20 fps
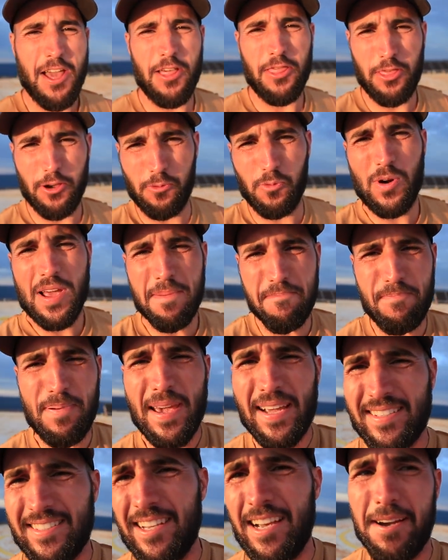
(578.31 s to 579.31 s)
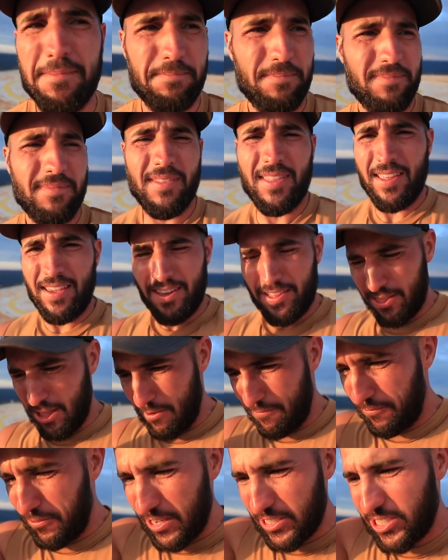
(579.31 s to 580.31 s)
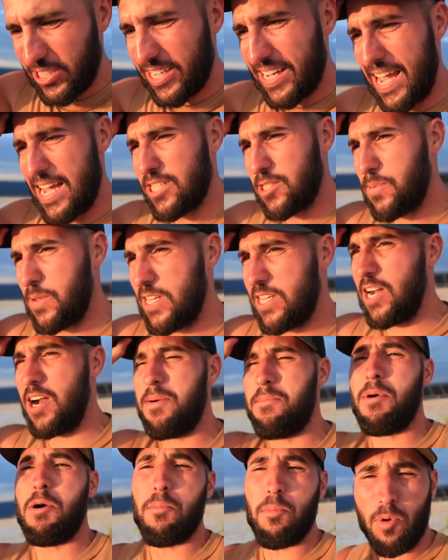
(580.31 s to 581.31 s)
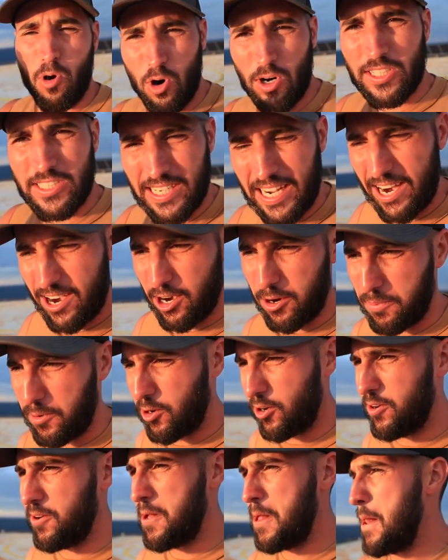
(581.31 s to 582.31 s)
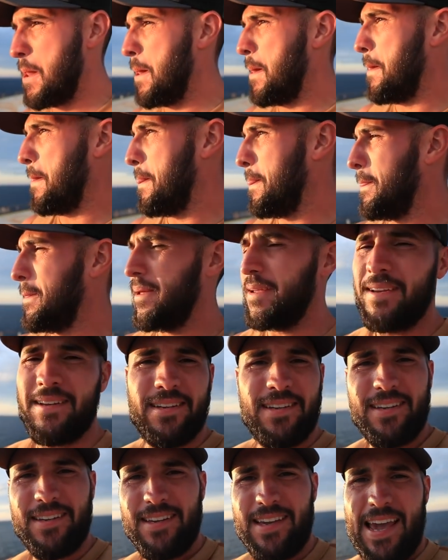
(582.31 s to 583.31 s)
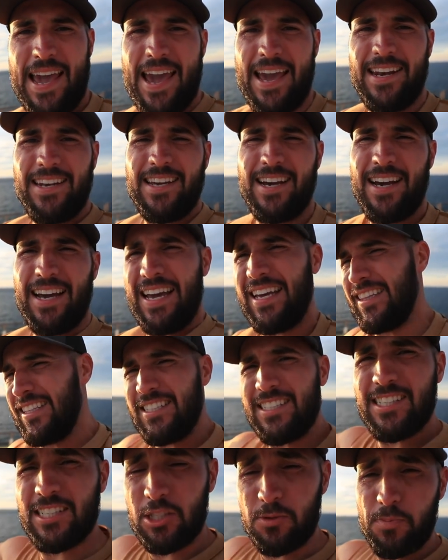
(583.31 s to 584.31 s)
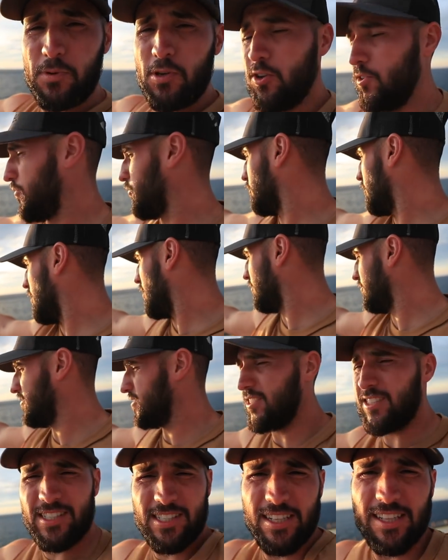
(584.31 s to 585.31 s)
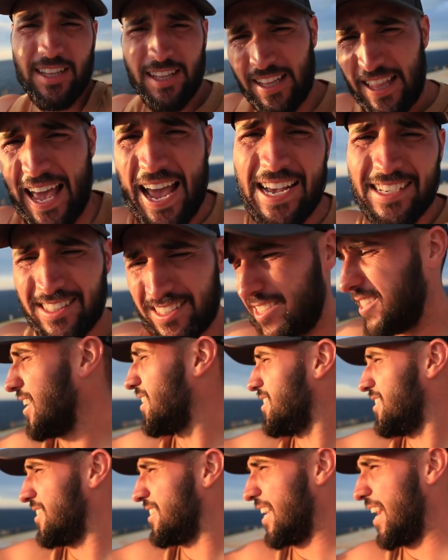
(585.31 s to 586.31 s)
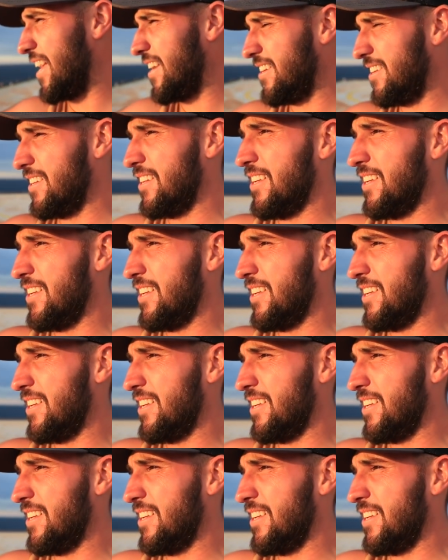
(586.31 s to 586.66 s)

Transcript: the wind picked up, the fishing has become more terrible, and uh, at least it's beautiful though. This is the last sunset